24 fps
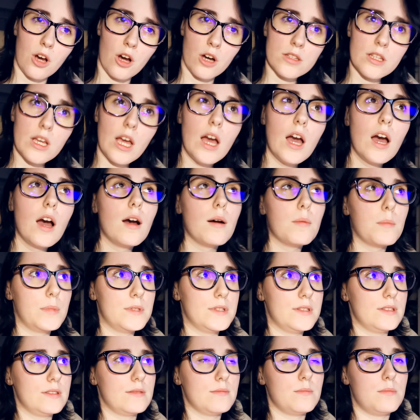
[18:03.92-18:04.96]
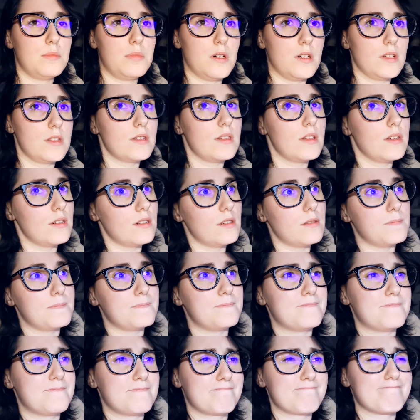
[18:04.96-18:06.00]
not. But,
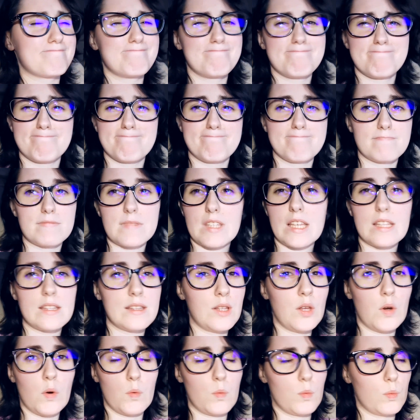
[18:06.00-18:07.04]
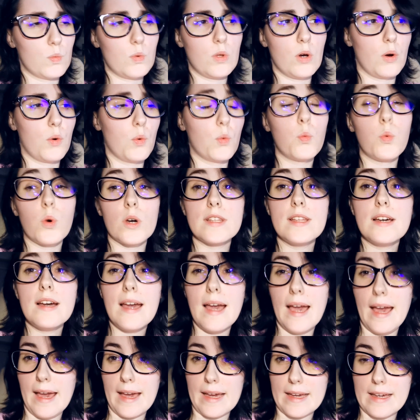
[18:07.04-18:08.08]
no, what the
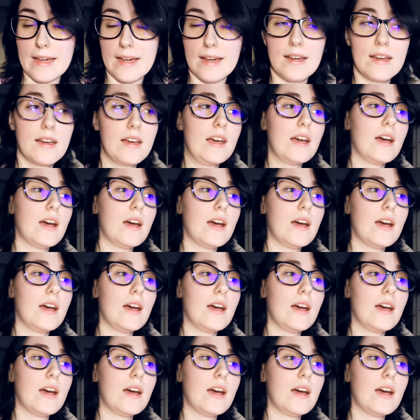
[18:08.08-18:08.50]
heck?